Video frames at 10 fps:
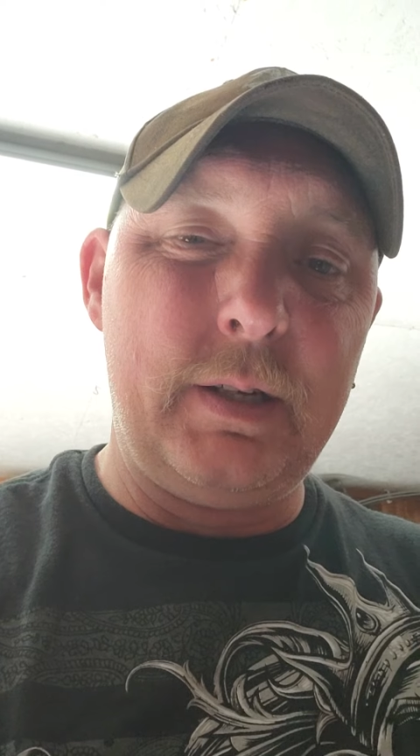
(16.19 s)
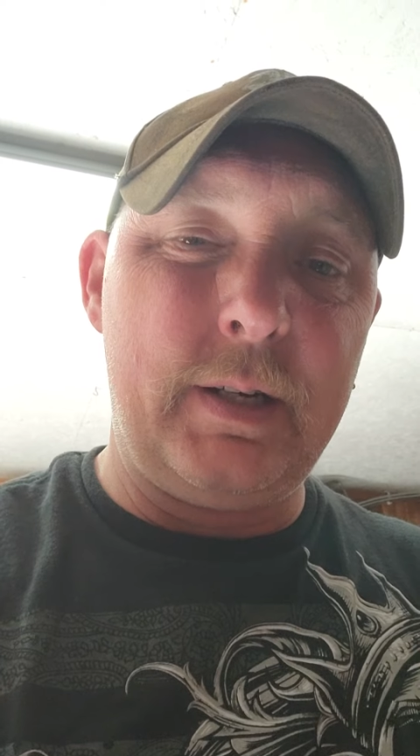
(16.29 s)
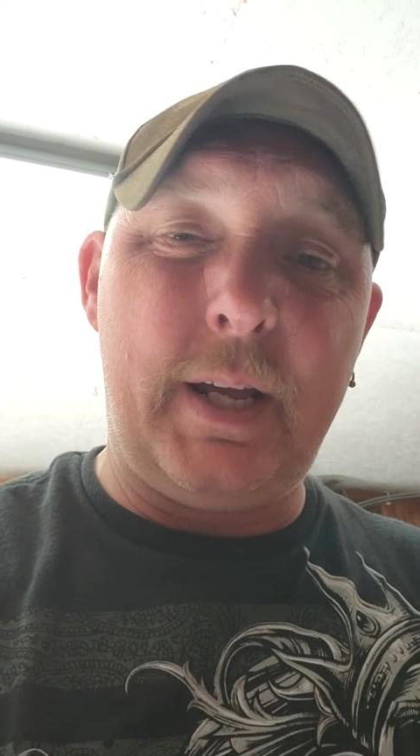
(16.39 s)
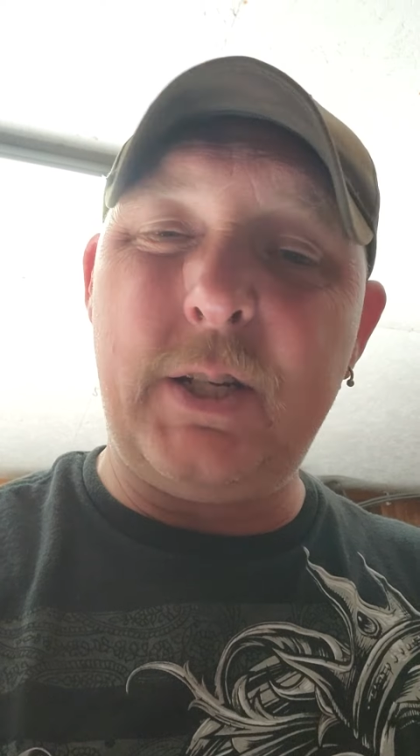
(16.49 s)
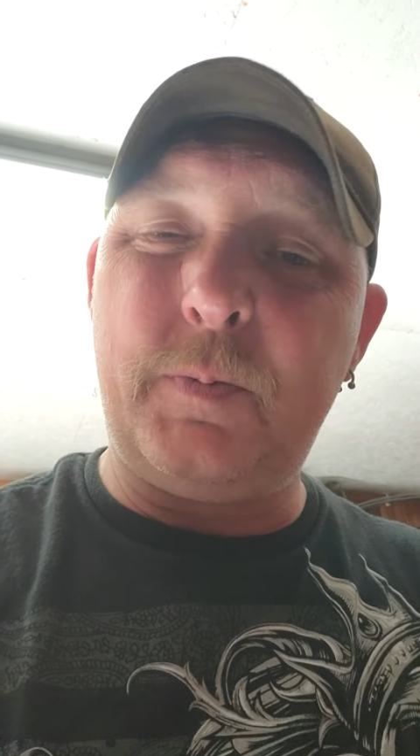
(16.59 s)

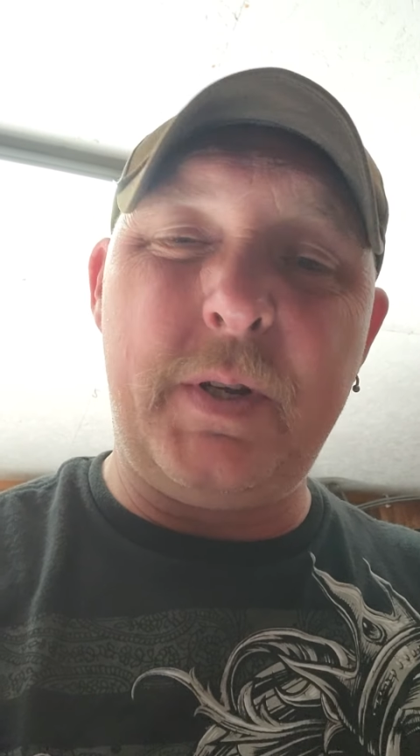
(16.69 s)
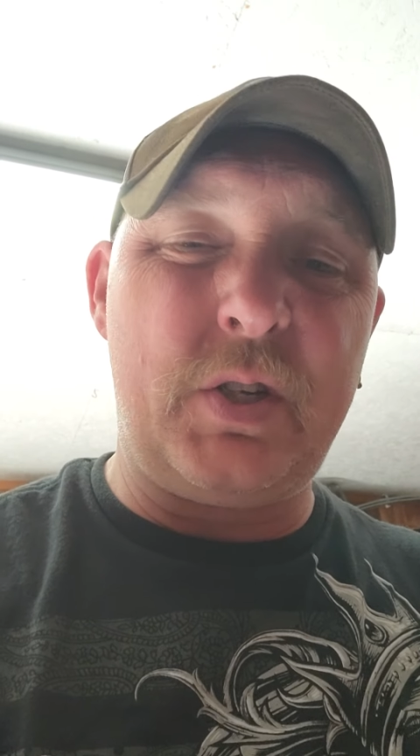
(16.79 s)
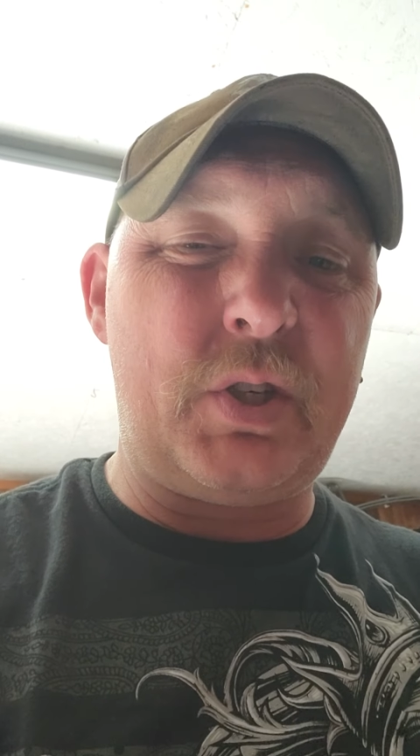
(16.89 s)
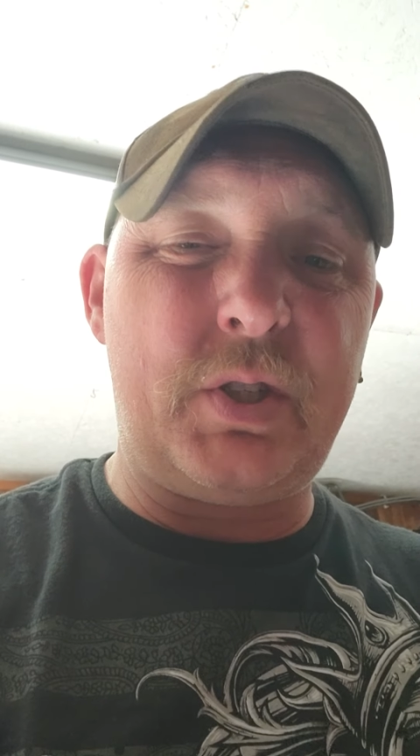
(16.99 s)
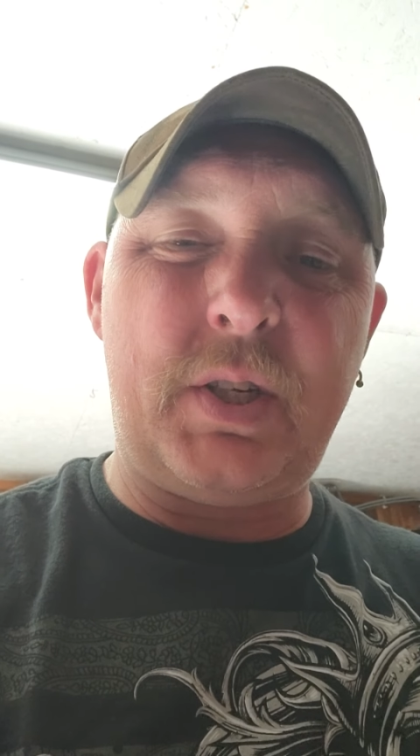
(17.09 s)
that has been
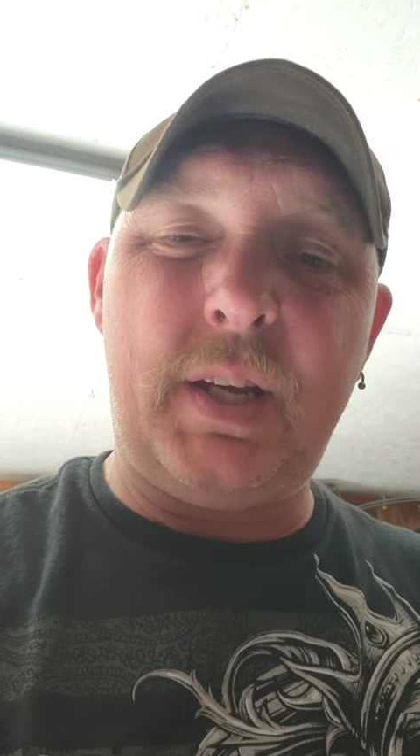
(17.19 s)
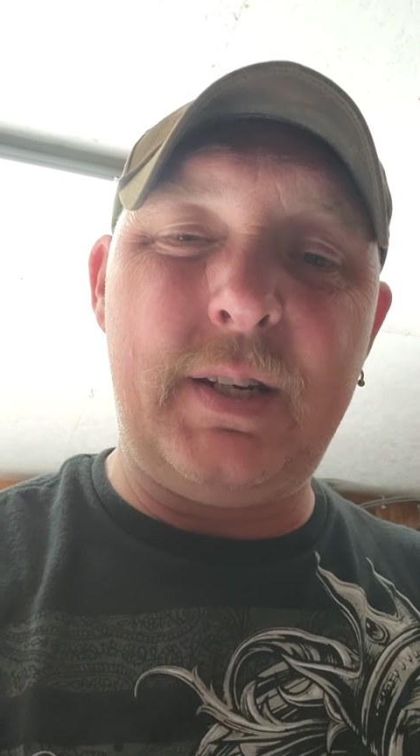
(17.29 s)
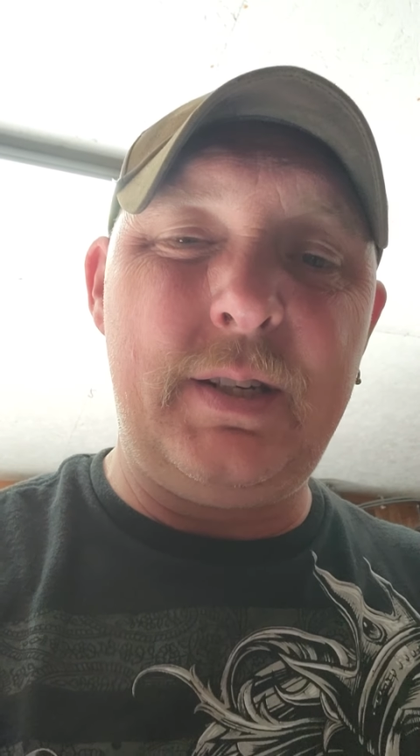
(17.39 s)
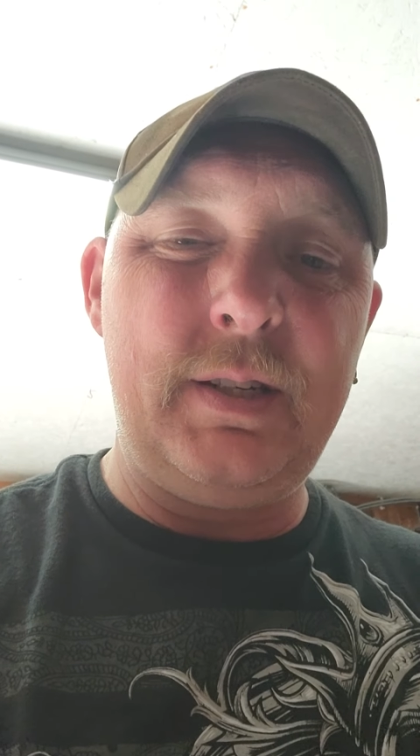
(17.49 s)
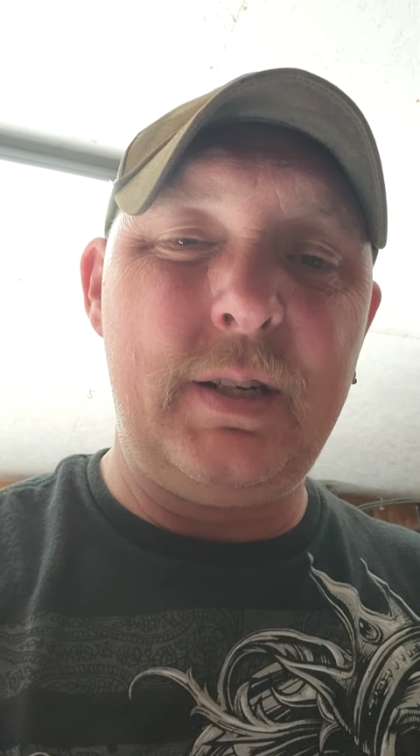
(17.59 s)

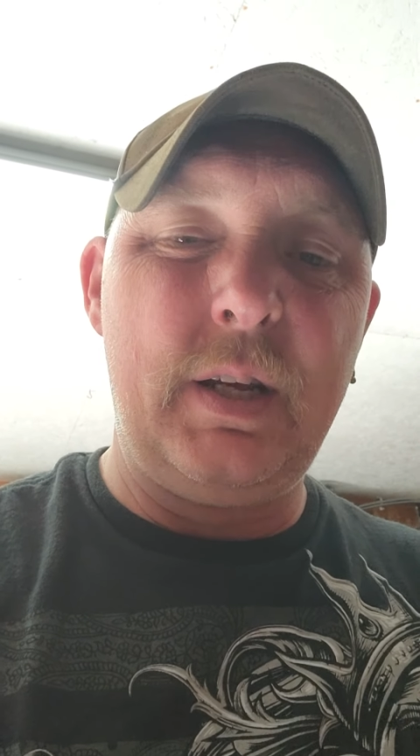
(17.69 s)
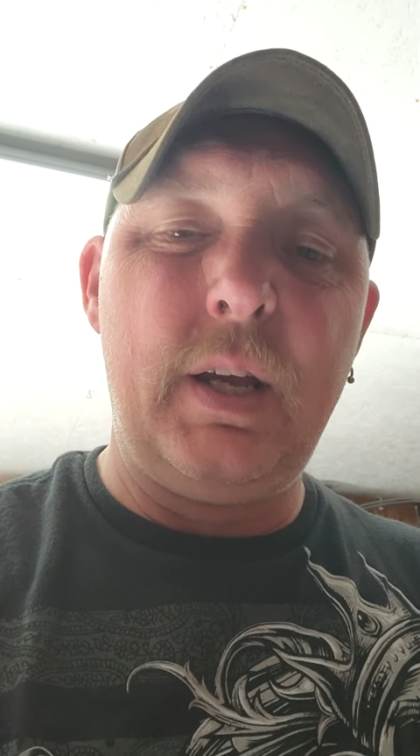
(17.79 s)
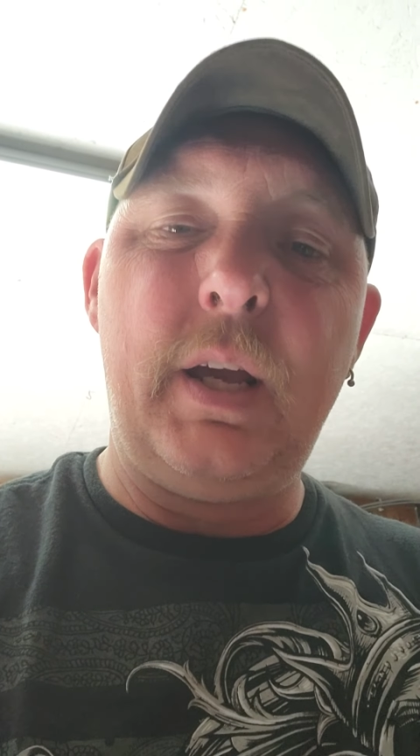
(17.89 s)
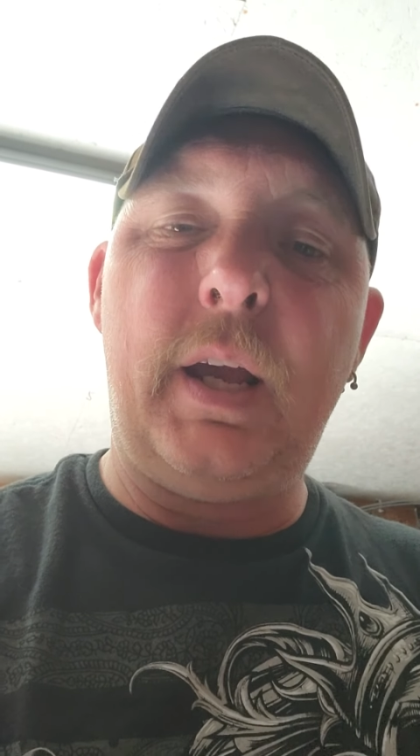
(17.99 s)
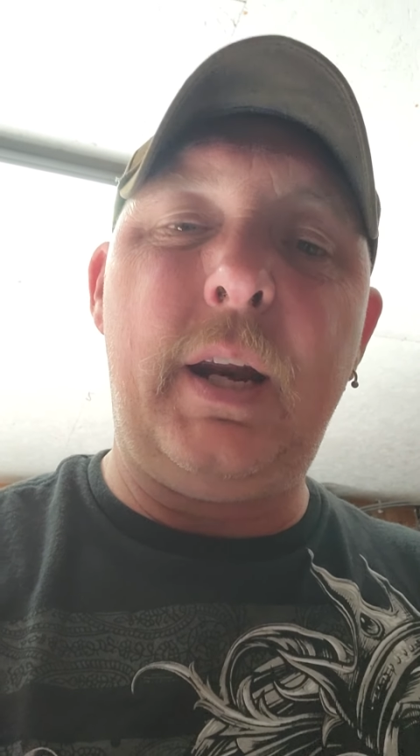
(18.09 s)
sitting
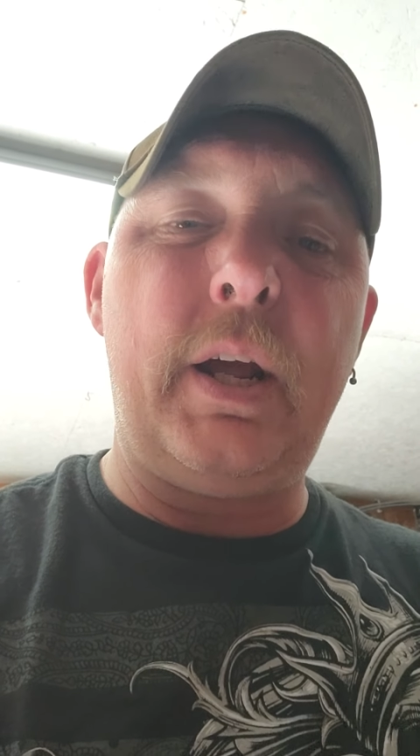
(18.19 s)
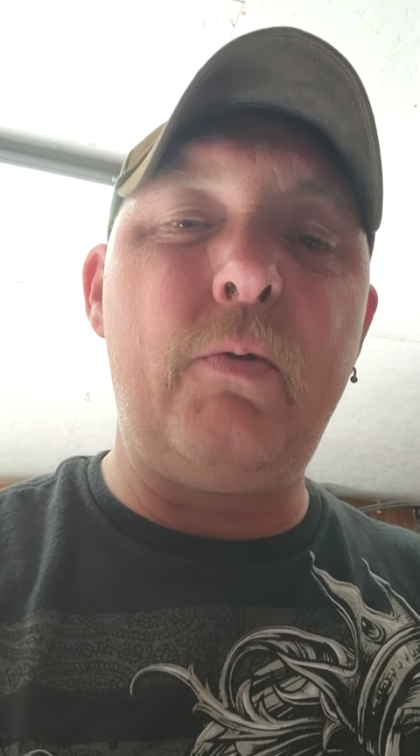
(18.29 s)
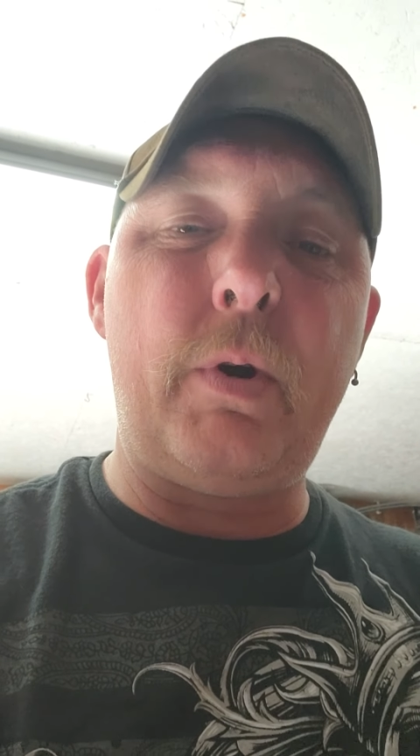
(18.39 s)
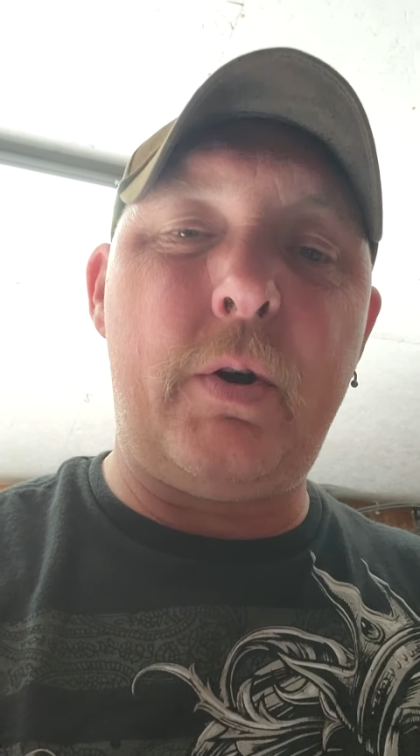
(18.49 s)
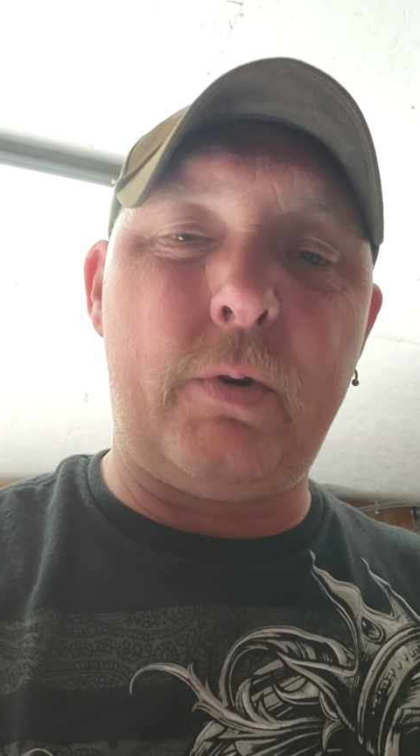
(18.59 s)
in a
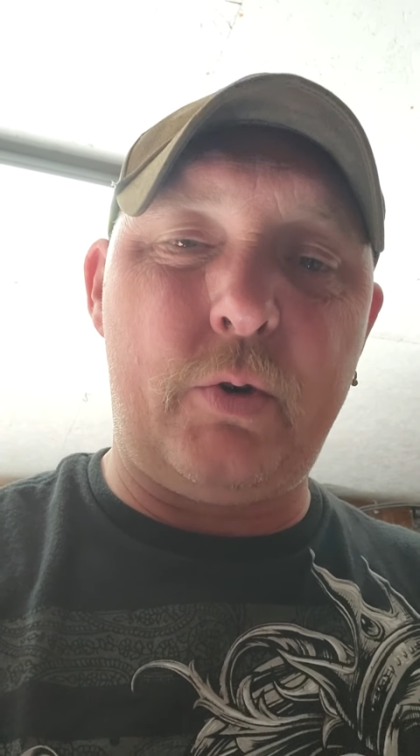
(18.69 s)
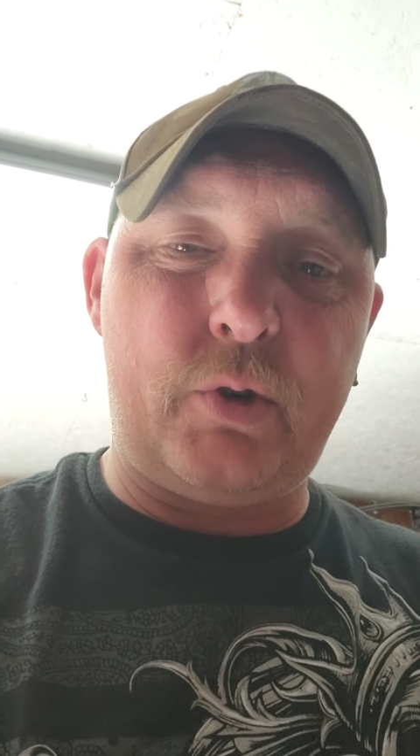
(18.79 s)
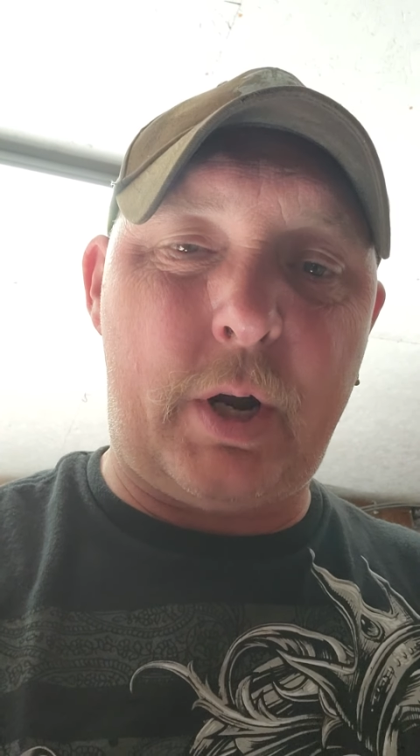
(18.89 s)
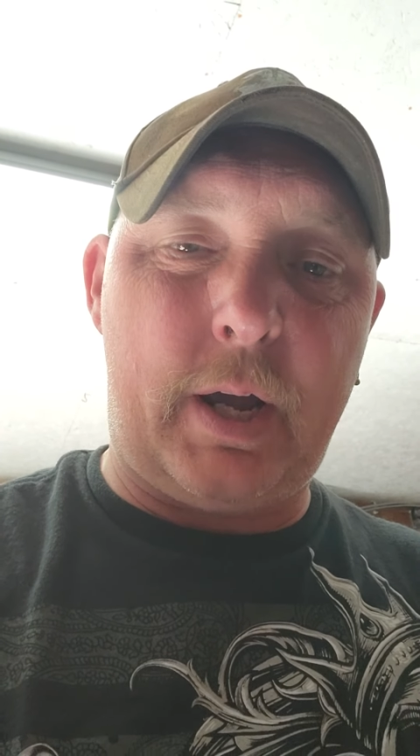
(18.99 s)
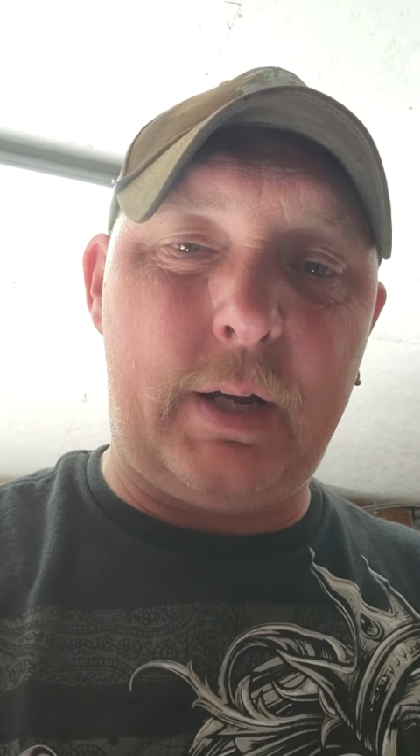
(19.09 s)
railroad
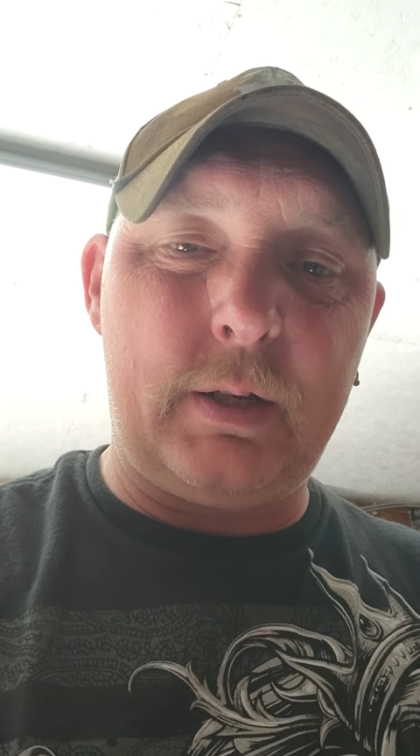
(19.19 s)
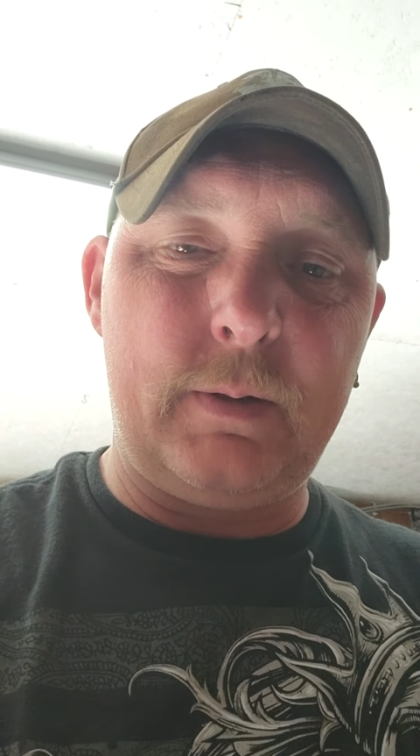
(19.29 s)
track